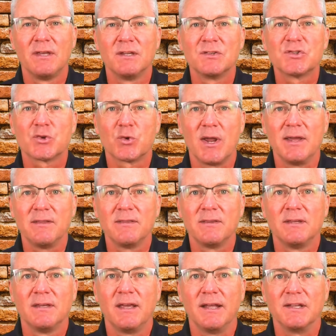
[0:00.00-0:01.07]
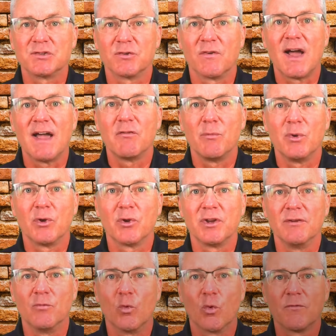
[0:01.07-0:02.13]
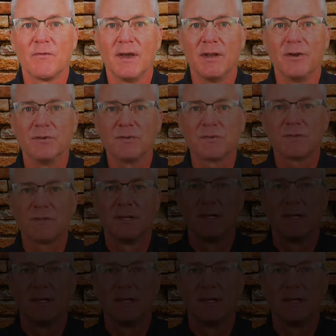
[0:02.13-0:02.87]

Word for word: strength, and survivability of warfighters.